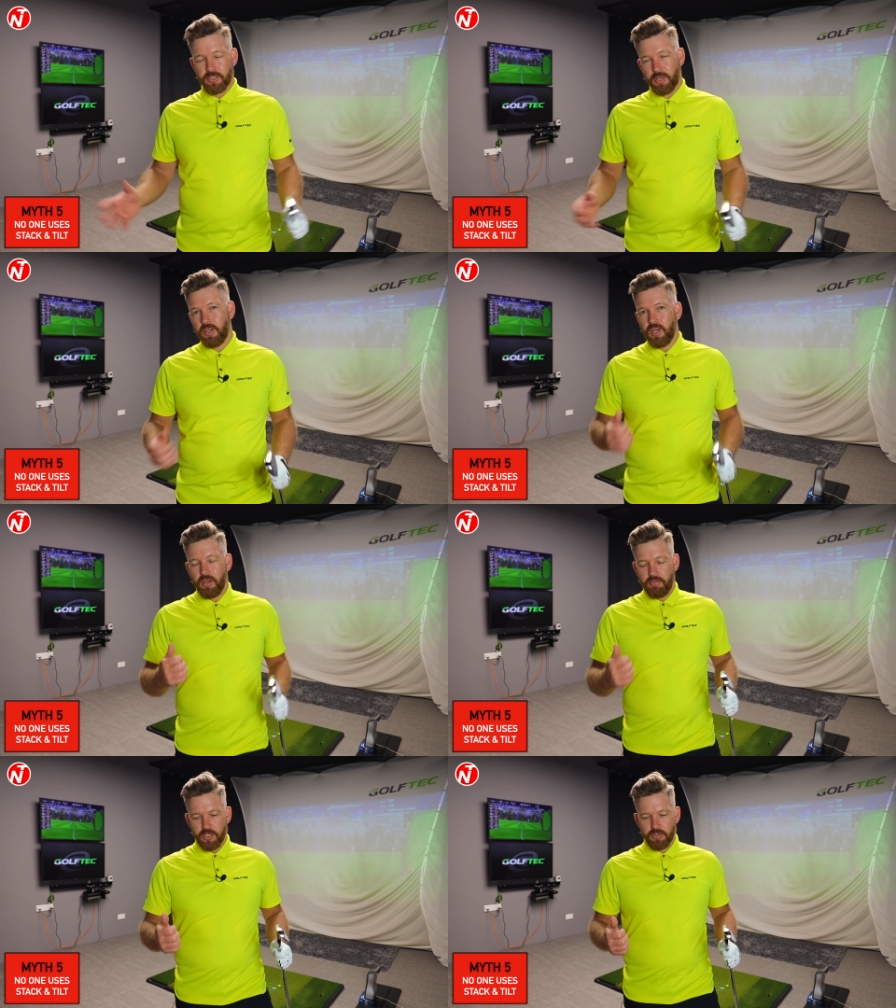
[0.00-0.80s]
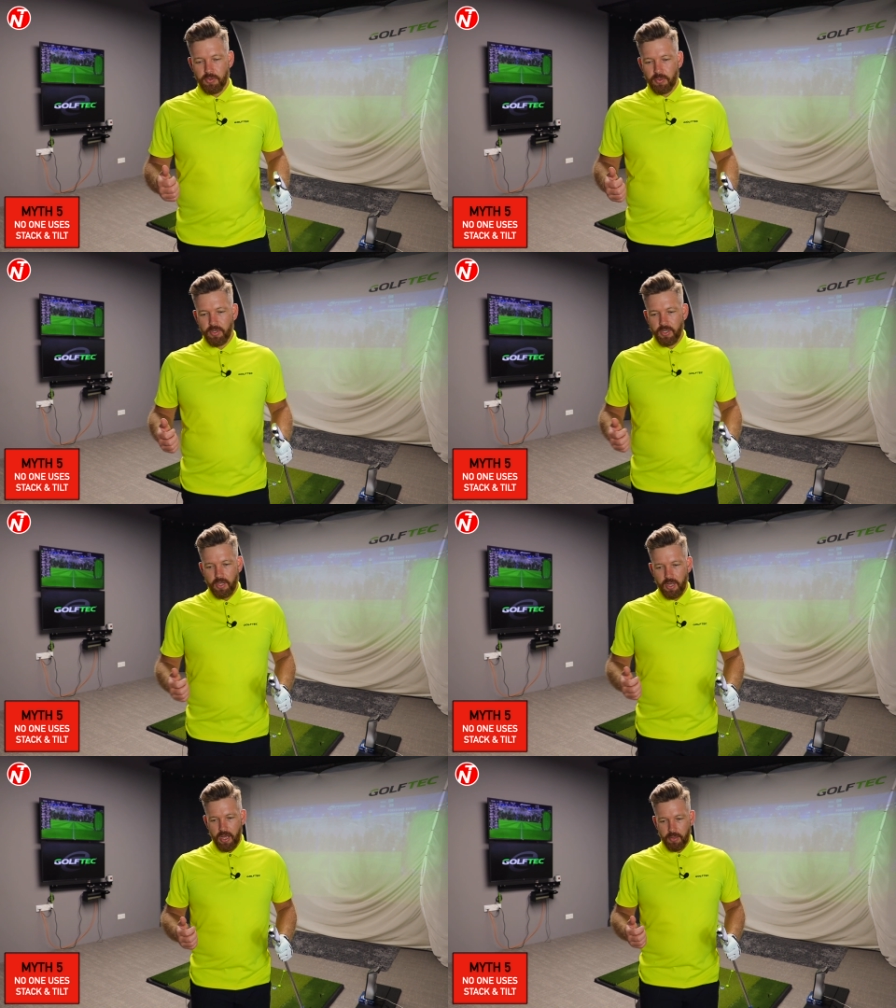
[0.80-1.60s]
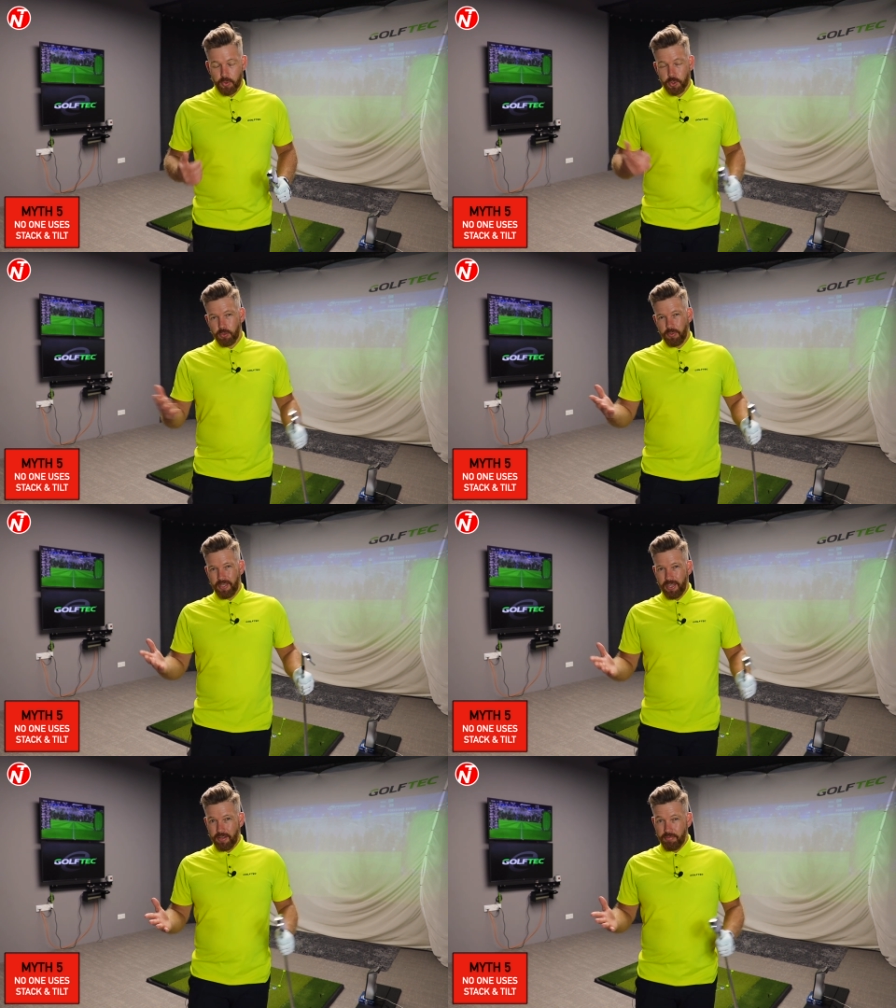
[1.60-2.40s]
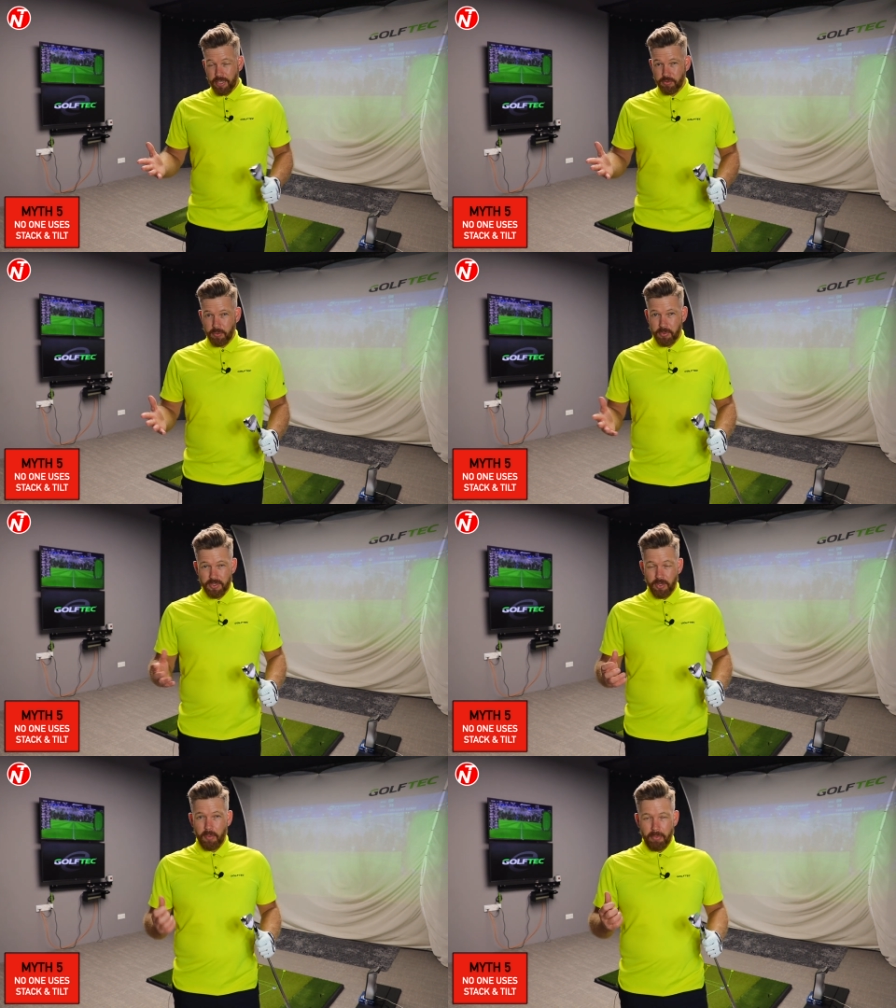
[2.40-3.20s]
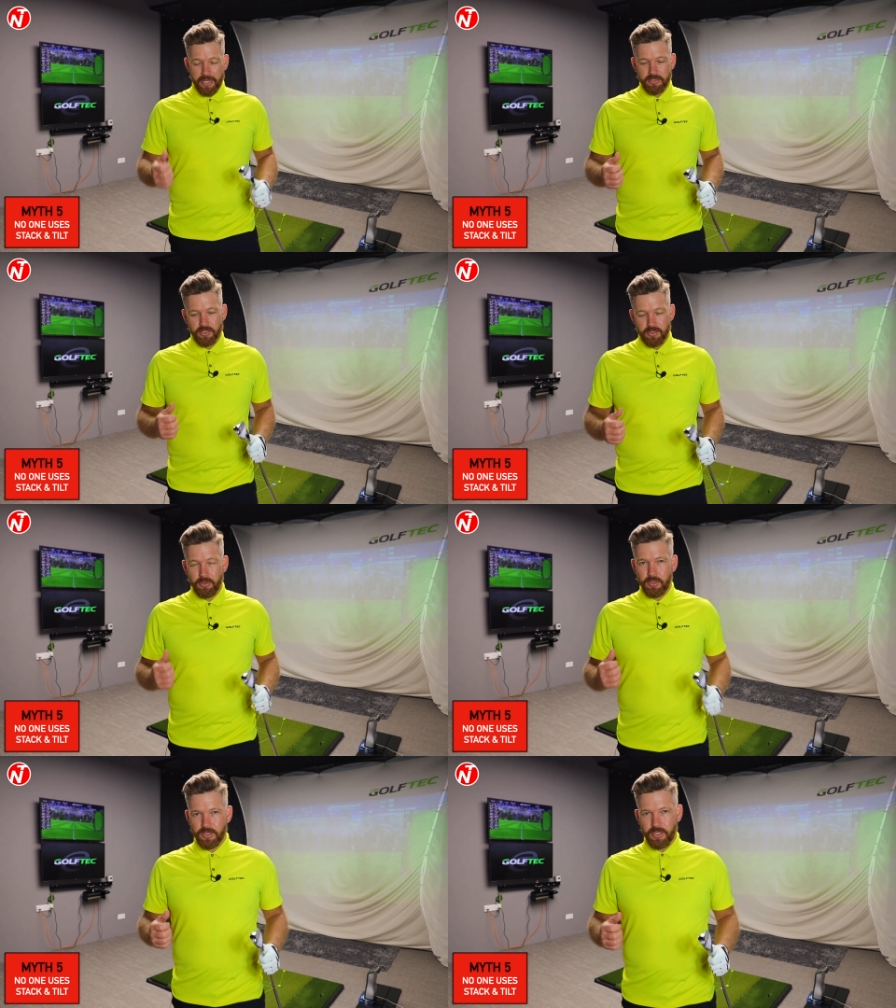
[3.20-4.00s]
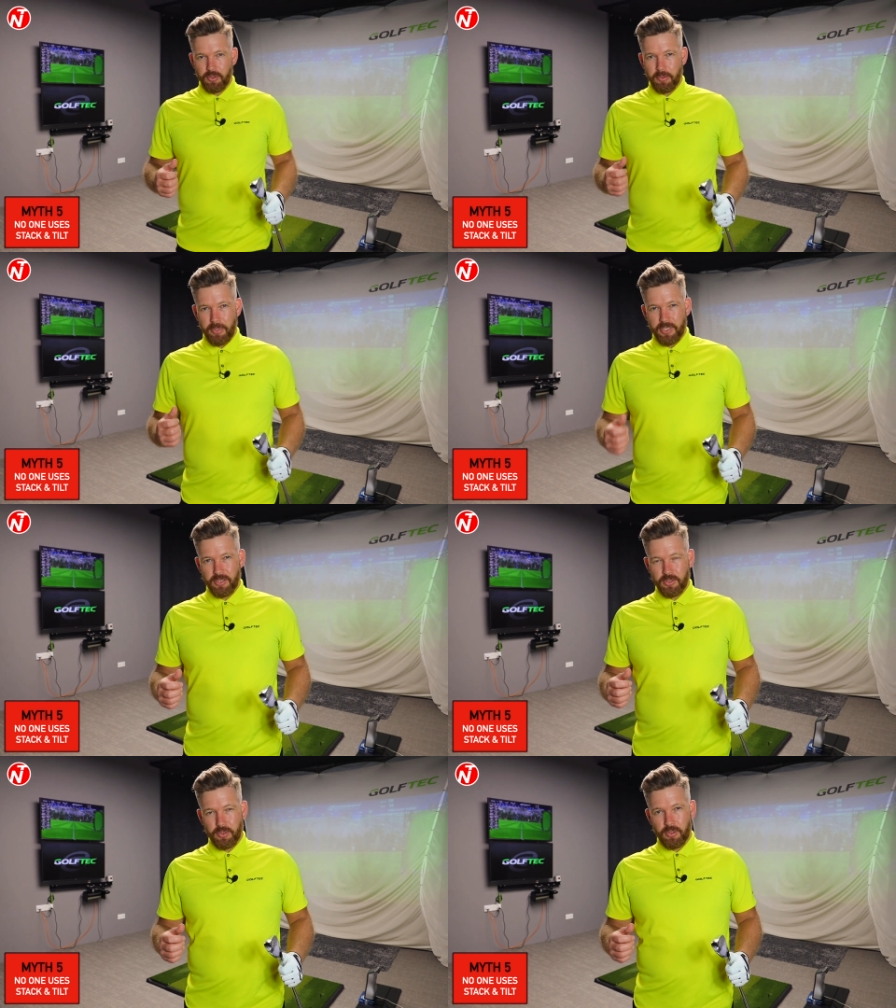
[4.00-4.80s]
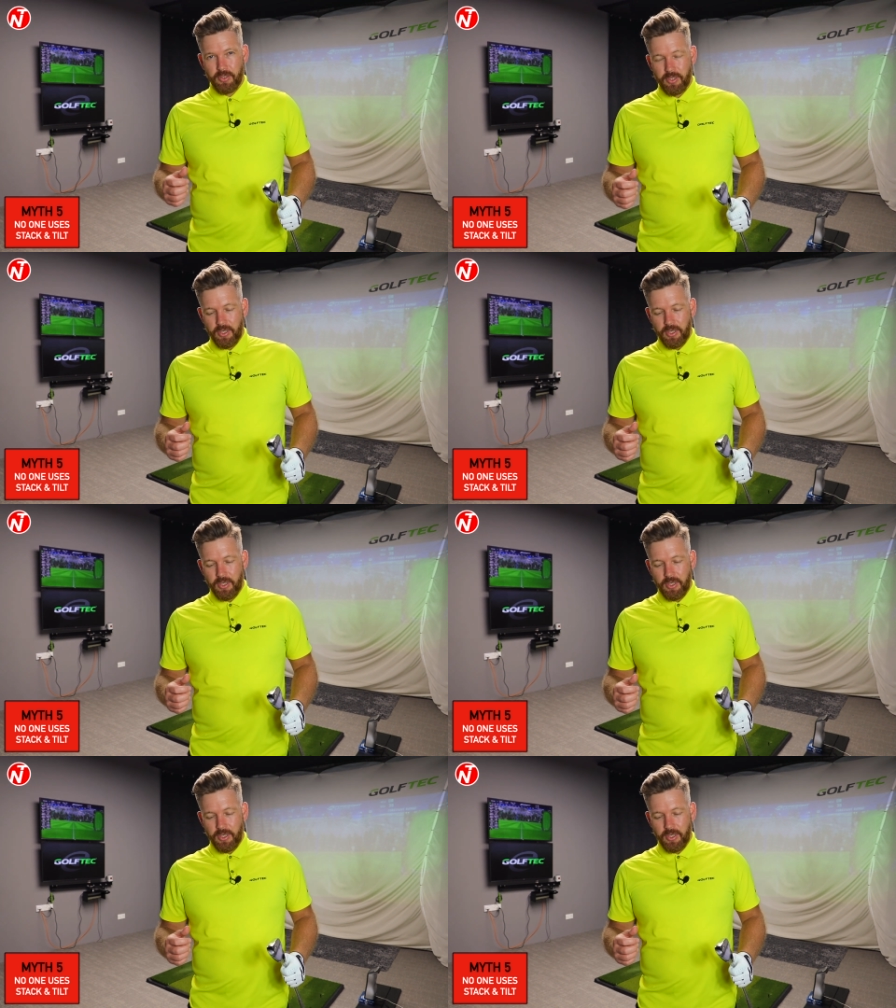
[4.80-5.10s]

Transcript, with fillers: So first of all, I'm not sure where they're getting the facts from because there are players that do use it on the PGA Tour.